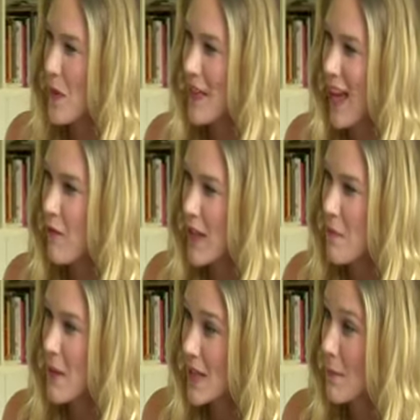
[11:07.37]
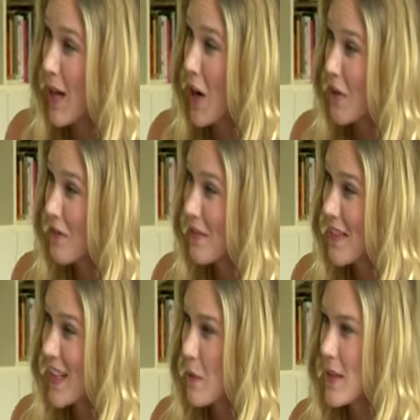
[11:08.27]
when that really pissed me off,
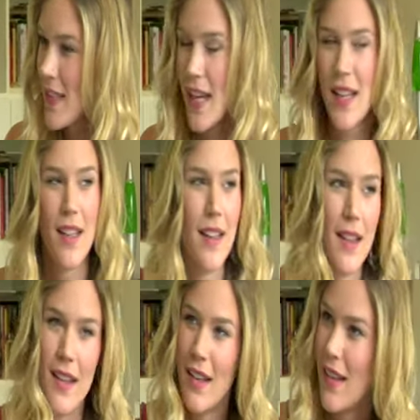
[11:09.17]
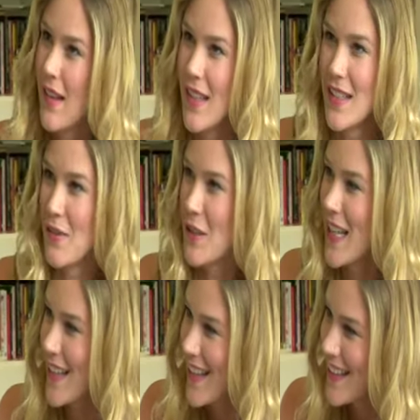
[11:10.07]
and I was like, this is
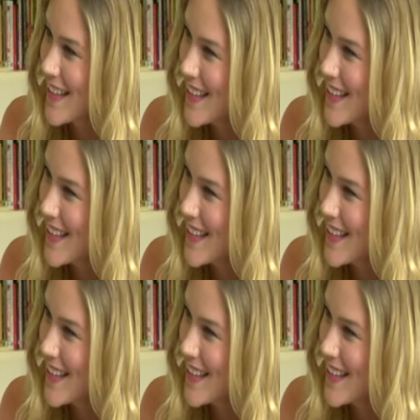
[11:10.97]
ridiculous.